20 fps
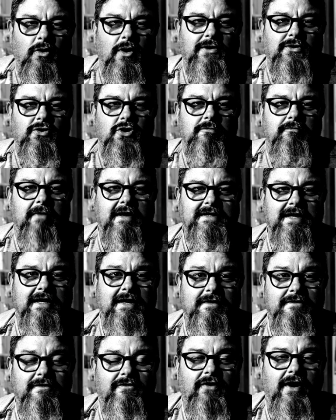My two
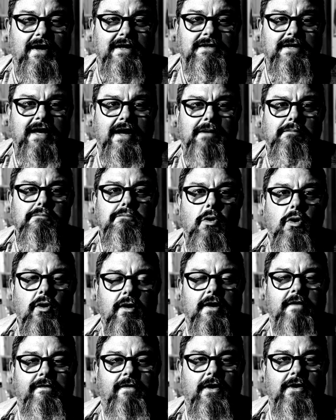Mexican friends had a
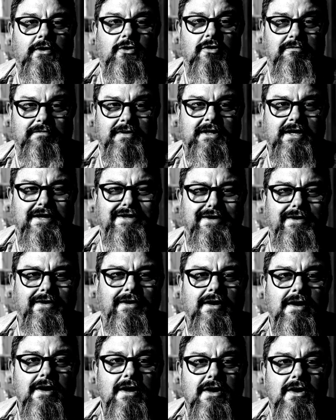microphone
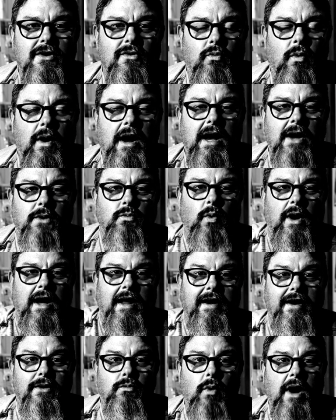competition. One,
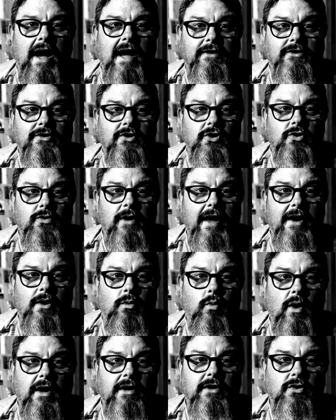one, and one, two
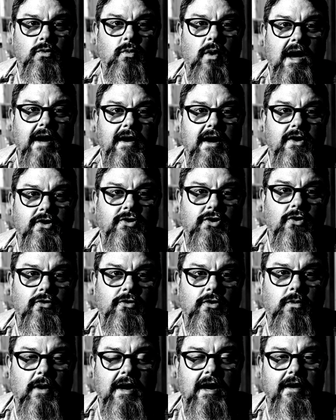had a one to one and a
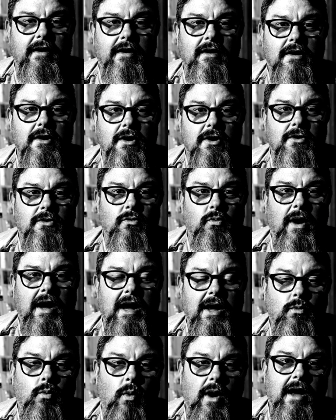two to one.
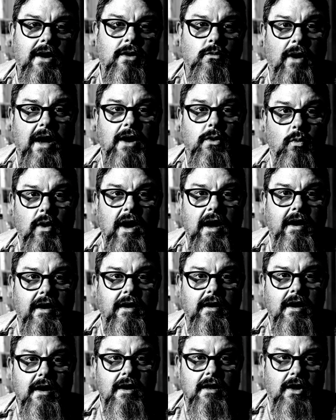One, one, one,
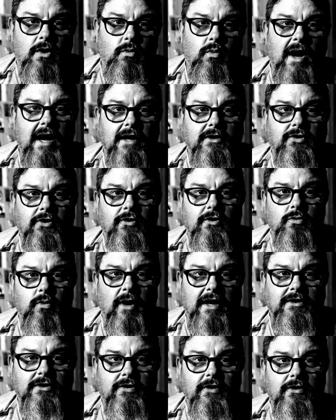one, and one,
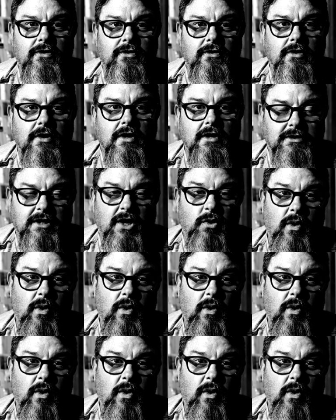two, one, two.